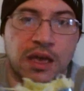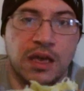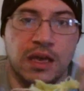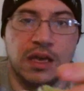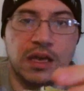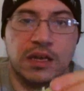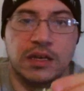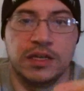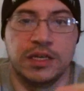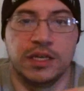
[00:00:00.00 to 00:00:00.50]

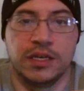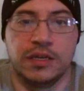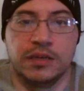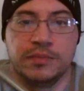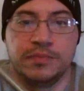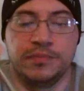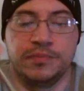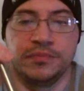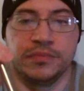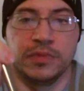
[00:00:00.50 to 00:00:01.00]
And
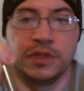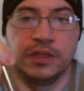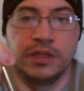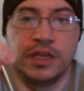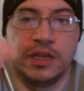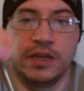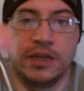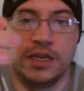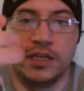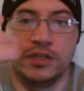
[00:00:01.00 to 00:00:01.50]

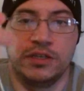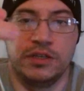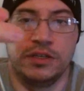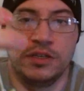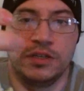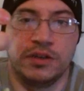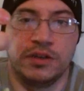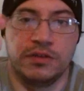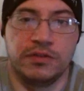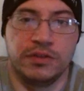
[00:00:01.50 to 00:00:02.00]
then I,
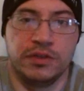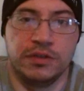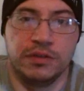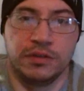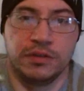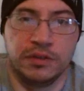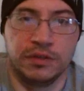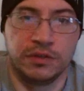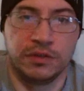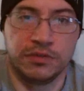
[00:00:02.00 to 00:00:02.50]
you know,
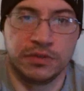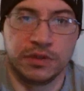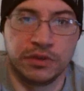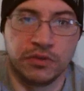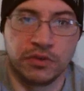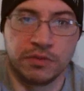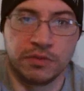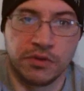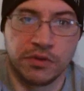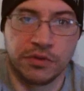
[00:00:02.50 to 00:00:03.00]
do the
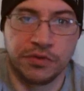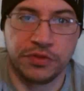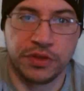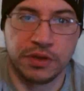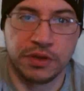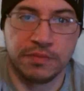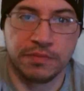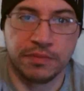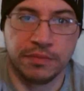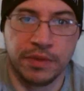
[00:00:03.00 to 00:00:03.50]
normal
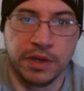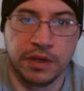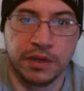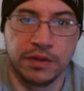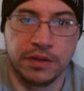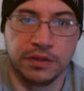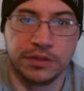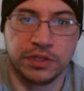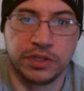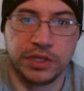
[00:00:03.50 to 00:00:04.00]
thumb
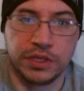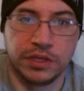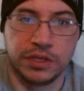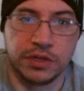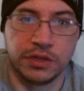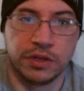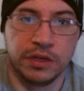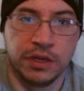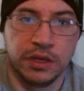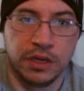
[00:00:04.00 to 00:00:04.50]

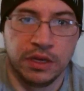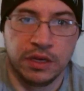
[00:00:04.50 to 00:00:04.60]
seal